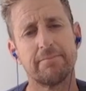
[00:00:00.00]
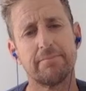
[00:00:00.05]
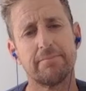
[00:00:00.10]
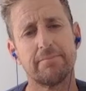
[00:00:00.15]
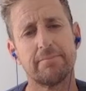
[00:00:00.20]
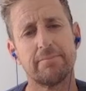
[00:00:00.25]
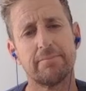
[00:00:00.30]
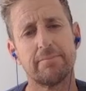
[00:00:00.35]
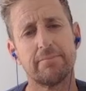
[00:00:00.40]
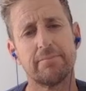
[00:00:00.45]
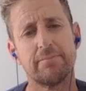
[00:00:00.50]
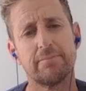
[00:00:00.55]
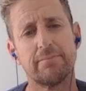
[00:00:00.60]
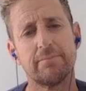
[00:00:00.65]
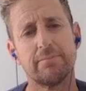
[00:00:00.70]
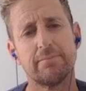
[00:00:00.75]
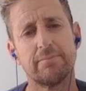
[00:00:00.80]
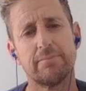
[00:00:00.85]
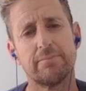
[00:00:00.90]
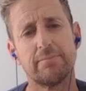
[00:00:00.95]

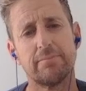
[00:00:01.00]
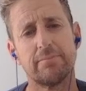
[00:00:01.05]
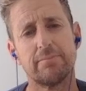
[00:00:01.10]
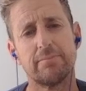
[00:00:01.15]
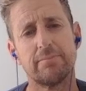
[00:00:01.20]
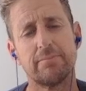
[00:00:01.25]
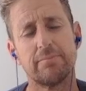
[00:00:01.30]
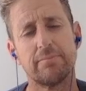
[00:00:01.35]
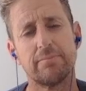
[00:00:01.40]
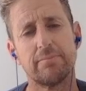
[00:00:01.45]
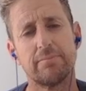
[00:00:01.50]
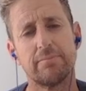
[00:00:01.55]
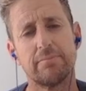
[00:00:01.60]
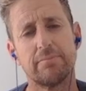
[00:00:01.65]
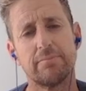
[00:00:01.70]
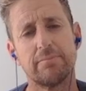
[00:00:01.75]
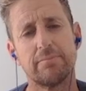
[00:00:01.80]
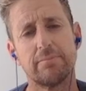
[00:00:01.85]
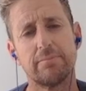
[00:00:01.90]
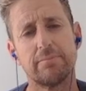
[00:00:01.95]

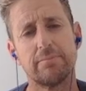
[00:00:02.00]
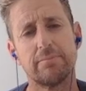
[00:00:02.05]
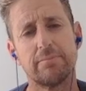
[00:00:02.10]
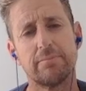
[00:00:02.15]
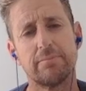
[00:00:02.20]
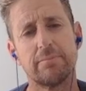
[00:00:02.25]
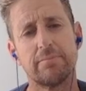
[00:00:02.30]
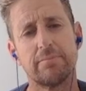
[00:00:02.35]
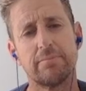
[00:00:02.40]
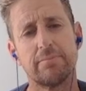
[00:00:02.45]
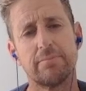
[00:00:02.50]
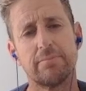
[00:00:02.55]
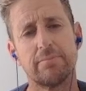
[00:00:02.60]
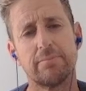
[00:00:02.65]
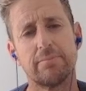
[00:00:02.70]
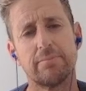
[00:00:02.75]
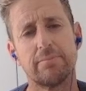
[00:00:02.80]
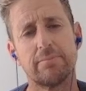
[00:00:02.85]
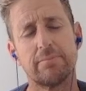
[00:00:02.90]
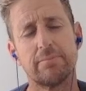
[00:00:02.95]

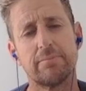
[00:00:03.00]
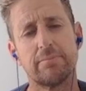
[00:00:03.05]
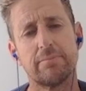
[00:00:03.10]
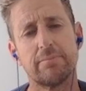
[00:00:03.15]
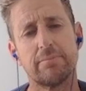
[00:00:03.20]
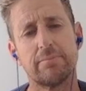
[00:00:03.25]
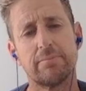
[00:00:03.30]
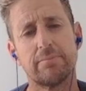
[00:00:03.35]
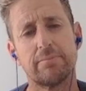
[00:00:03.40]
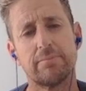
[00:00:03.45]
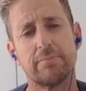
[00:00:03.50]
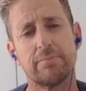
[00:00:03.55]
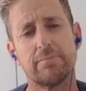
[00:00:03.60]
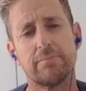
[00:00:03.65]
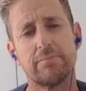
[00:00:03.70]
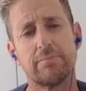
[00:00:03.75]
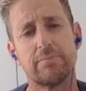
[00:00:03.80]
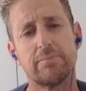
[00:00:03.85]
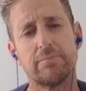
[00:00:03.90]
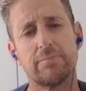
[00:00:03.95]

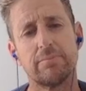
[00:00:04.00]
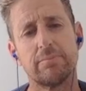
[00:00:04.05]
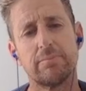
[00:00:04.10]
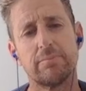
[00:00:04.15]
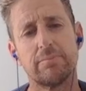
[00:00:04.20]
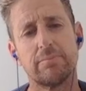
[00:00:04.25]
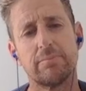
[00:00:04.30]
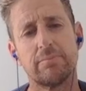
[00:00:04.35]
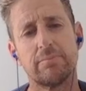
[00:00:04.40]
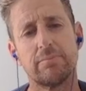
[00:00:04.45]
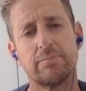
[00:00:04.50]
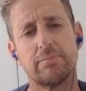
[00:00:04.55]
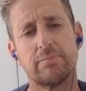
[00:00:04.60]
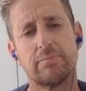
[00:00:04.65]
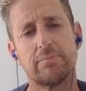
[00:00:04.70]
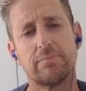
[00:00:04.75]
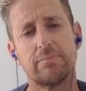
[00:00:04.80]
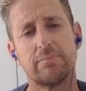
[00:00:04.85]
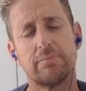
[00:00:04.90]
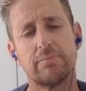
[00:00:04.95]

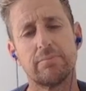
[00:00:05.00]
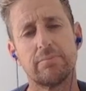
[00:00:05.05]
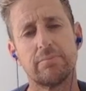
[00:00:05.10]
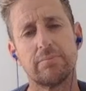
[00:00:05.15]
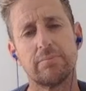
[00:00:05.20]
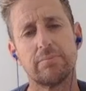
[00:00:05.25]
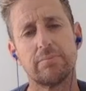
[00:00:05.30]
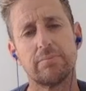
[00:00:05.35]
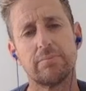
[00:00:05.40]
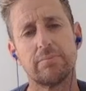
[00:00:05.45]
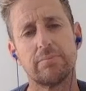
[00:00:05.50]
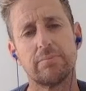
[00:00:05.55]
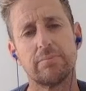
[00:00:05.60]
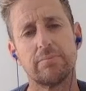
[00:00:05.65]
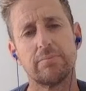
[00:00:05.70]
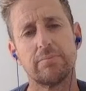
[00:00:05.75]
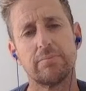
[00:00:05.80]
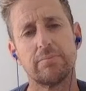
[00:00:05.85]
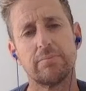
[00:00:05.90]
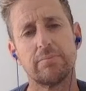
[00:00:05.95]

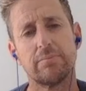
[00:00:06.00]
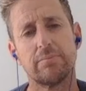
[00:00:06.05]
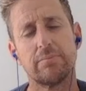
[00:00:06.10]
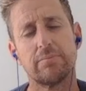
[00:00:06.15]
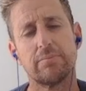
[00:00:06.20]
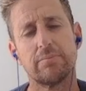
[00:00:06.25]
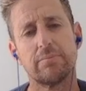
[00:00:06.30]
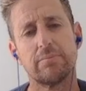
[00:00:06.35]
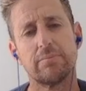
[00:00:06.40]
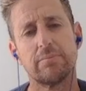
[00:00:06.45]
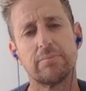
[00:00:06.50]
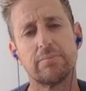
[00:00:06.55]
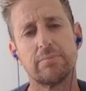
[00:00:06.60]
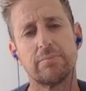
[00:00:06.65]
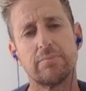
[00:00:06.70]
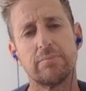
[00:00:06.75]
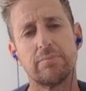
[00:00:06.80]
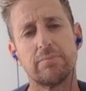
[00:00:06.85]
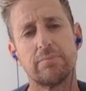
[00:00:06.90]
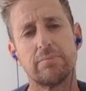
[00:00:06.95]

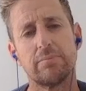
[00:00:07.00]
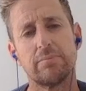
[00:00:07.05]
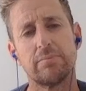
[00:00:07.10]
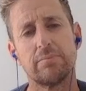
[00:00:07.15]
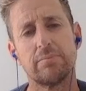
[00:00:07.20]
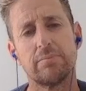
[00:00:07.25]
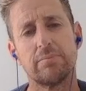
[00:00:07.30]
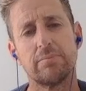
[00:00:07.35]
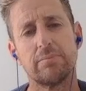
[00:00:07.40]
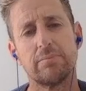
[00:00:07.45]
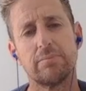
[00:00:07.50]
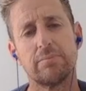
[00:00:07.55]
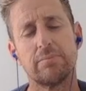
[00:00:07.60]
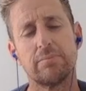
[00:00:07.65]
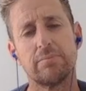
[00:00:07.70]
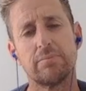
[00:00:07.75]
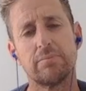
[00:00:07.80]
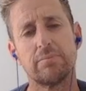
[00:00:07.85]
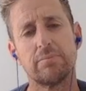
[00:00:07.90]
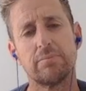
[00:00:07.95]
(silent)